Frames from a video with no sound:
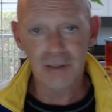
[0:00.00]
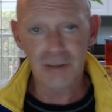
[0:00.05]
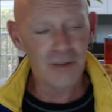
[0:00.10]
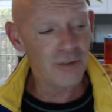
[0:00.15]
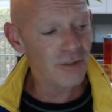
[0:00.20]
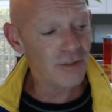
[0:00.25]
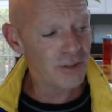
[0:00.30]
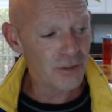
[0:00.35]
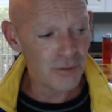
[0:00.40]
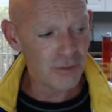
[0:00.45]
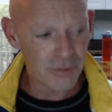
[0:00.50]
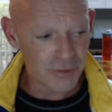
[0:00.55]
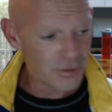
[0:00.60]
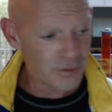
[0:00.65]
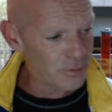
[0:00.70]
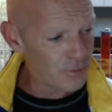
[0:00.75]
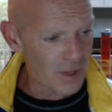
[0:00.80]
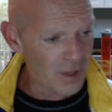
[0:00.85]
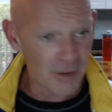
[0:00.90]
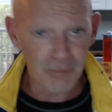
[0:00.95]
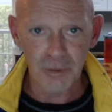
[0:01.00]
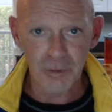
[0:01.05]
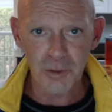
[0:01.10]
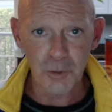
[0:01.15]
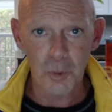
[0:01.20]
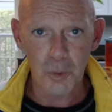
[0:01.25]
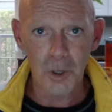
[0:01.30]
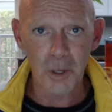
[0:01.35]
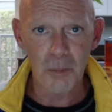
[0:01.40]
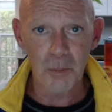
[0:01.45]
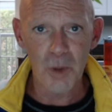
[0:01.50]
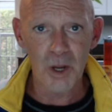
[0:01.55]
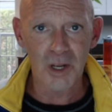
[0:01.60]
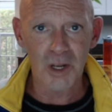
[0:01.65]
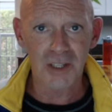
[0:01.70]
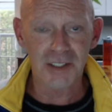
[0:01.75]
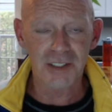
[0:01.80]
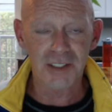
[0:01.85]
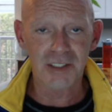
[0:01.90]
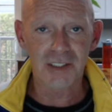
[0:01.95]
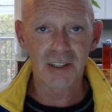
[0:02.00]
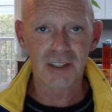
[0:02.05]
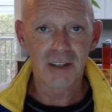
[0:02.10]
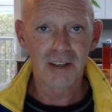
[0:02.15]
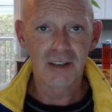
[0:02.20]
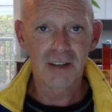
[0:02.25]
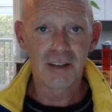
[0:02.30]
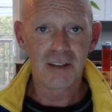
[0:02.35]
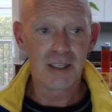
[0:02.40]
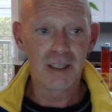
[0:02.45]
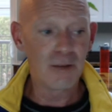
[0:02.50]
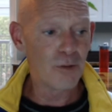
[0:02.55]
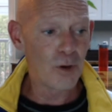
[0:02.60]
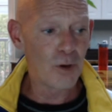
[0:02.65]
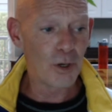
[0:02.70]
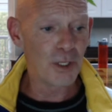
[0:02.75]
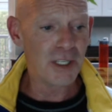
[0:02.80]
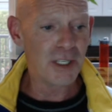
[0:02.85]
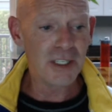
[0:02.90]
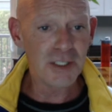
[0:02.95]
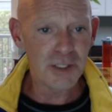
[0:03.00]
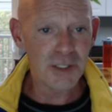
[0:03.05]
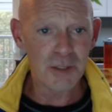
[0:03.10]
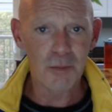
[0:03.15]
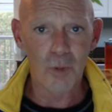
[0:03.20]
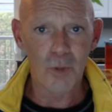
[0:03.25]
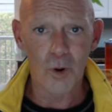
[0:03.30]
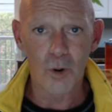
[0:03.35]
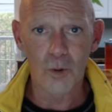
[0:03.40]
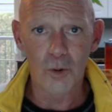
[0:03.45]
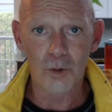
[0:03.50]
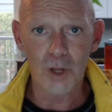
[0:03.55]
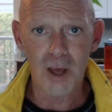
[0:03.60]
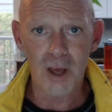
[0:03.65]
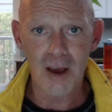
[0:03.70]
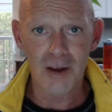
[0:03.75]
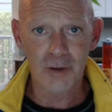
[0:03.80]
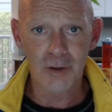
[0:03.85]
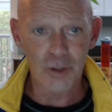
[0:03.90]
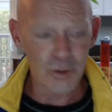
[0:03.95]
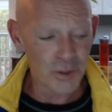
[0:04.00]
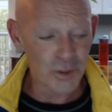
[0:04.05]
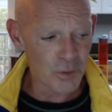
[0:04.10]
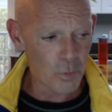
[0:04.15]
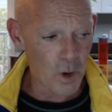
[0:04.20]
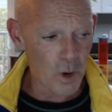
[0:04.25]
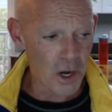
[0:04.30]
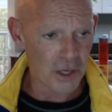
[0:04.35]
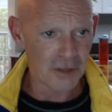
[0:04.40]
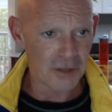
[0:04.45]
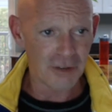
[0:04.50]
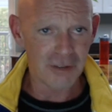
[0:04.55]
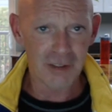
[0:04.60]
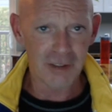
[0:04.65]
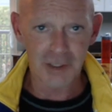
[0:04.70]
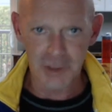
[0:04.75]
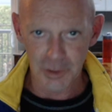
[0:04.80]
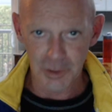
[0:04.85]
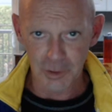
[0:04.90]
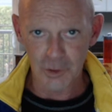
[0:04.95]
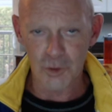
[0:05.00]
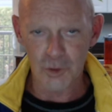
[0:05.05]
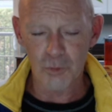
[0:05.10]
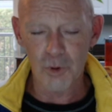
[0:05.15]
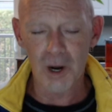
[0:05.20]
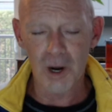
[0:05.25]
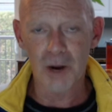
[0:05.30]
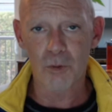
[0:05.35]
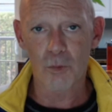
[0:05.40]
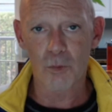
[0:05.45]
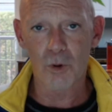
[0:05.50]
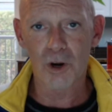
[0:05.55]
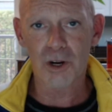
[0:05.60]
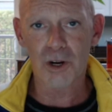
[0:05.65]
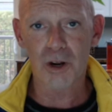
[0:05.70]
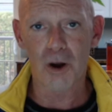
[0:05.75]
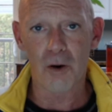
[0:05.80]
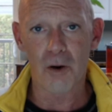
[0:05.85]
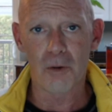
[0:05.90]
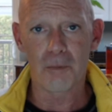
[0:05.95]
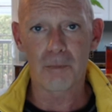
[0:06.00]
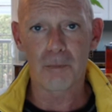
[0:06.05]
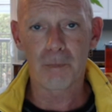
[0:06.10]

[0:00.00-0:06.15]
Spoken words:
do that for 20 minutes, even on easy mode, and you're sweating. It's a great workout.